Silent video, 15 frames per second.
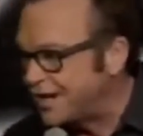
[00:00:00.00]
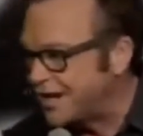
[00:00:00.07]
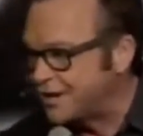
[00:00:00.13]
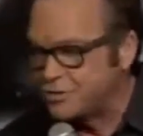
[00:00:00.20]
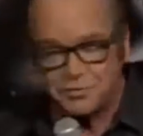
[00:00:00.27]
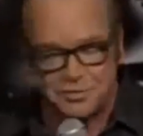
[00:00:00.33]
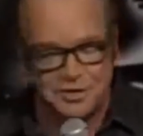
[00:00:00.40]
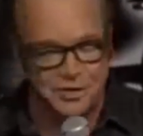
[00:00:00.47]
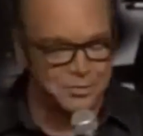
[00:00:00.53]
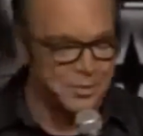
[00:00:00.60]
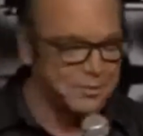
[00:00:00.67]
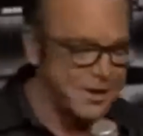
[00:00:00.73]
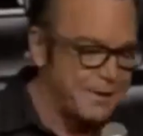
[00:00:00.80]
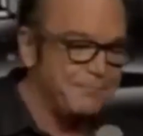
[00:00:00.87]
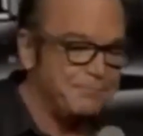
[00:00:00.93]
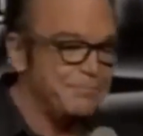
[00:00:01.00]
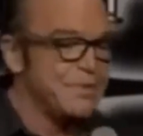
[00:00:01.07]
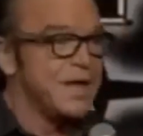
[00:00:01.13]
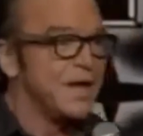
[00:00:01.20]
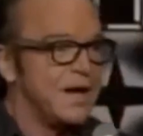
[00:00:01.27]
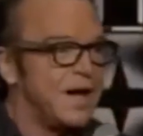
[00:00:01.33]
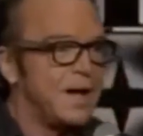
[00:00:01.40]
out I had a low sperm count.
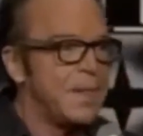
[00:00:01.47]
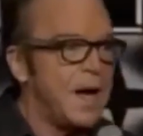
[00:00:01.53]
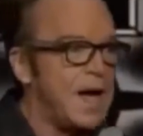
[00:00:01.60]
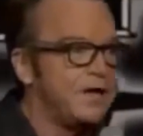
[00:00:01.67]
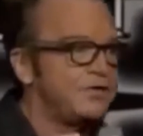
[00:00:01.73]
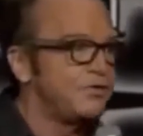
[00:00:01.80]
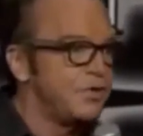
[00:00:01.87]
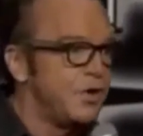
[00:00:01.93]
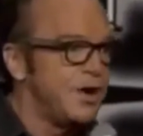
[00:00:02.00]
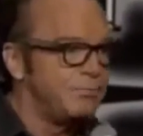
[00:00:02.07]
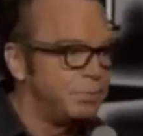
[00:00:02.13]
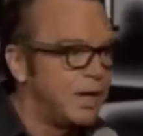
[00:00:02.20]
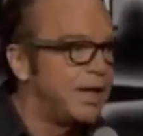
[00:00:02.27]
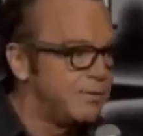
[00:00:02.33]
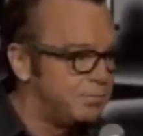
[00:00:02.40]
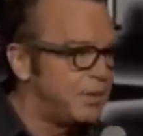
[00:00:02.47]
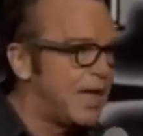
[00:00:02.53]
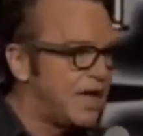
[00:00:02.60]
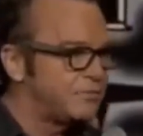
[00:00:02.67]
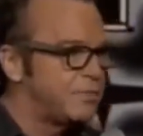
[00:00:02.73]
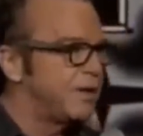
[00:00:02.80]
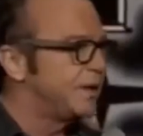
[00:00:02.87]
I used to donate blood and
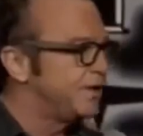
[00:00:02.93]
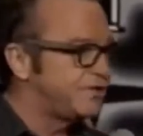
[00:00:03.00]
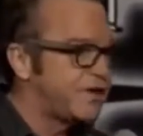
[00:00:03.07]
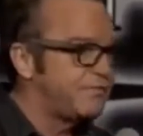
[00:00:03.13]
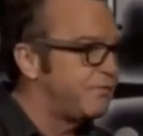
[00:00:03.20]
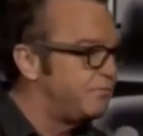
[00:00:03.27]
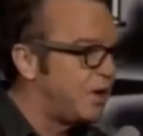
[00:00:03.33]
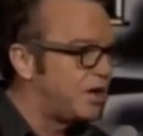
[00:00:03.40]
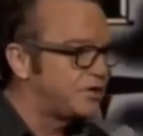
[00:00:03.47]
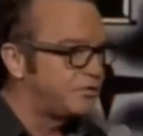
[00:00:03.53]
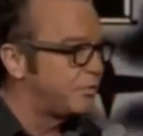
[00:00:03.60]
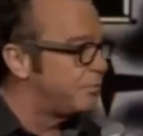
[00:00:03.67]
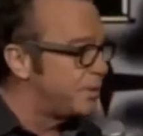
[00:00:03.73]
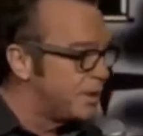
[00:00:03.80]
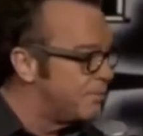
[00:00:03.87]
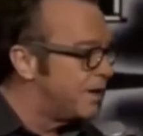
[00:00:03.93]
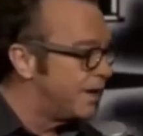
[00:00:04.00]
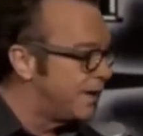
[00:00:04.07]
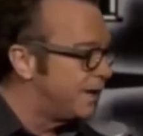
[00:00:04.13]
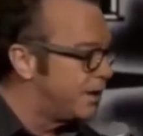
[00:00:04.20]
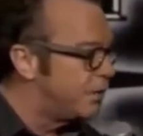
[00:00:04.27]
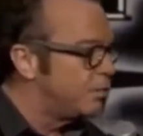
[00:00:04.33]
plasma, get $7 for beer
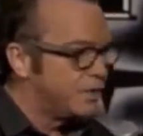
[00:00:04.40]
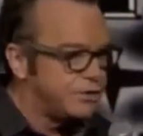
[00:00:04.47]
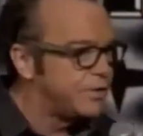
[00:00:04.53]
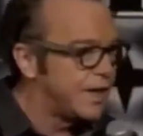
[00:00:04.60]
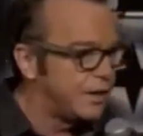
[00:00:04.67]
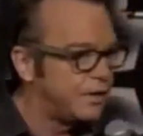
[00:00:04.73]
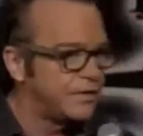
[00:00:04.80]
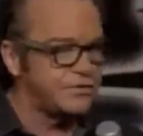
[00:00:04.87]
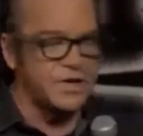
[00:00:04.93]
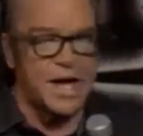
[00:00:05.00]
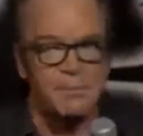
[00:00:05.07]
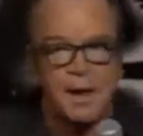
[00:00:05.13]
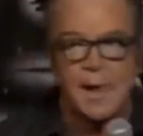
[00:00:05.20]
money, you know, we do that all the time.